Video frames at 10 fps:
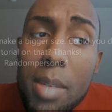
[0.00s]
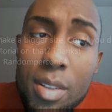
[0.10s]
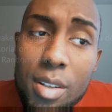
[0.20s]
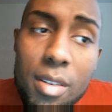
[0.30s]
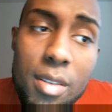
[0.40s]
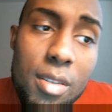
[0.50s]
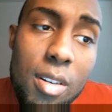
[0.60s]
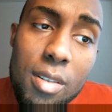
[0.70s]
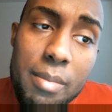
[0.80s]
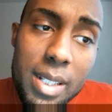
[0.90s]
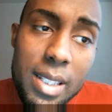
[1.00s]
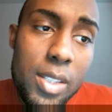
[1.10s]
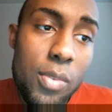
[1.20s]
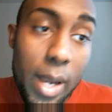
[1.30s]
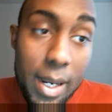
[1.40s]
Mr. or
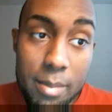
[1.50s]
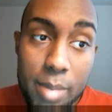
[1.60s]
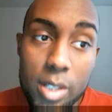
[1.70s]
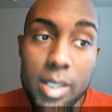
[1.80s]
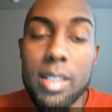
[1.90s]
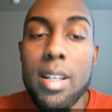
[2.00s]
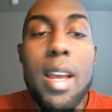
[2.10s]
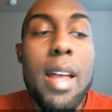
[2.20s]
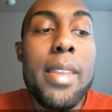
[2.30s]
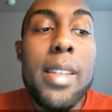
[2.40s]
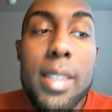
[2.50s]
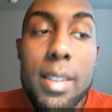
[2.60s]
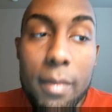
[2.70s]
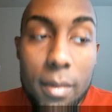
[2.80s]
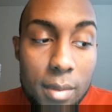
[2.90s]
Mrs. Random Person,
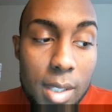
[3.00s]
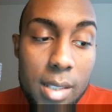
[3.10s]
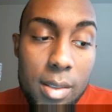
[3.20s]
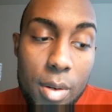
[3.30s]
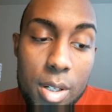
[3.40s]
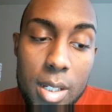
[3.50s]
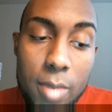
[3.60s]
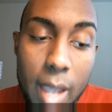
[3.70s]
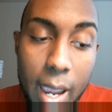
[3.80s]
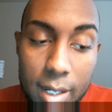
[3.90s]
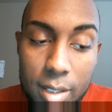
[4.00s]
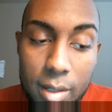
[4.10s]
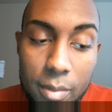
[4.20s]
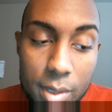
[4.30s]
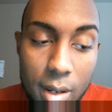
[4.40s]
this question
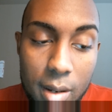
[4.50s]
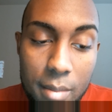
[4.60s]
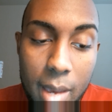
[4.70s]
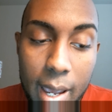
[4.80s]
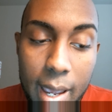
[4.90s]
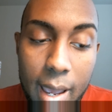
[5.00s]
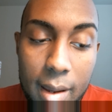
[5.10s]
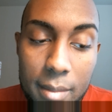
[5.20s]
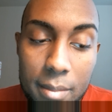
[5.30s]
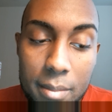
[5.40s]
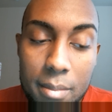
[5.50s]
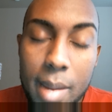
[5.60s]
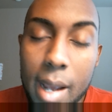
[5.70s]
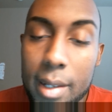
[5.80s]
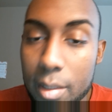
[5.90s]
actually was on my
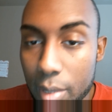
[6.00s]
boxer